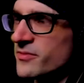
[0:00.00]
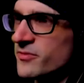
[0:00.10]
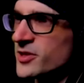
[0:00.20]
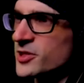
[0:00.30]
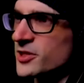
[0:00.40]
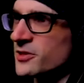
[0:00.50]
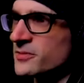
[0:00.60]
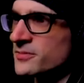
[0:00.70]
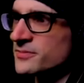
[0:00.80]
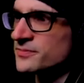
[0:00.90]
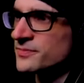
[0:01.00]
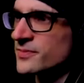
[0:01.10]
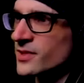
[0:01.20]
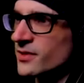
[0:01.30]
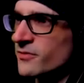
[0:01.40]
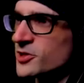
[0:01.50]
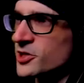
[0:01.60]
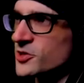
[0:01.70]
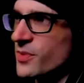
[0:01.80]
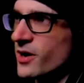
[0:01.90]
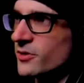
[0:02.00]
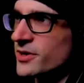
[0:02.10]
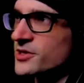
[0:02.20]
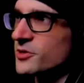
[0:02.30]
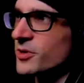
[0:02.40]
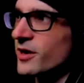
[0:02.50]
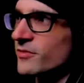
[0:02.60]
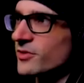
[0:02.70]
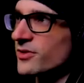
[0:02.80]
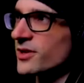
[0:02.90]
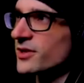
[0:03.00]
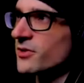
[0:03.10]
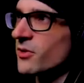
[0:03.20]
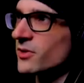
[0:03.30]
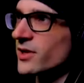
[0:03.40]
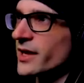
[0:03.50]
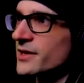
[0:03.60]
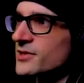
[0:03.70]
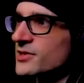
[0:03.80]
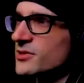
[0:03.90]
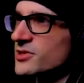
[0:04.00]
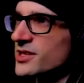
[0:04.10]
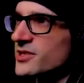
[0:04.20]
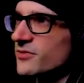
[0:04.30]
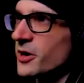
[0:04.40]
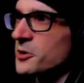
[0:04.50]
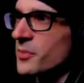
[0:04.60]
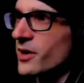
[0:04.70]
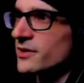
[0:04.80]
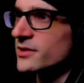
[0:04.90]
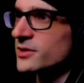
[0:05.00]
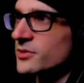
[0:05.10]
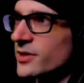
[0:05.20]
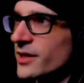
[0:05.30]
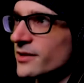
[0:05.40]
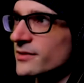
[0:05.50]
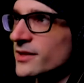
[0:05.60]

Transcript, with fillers: fishing, fishing spawneries or whatever, or lakes, usually it's frowned upon to do that.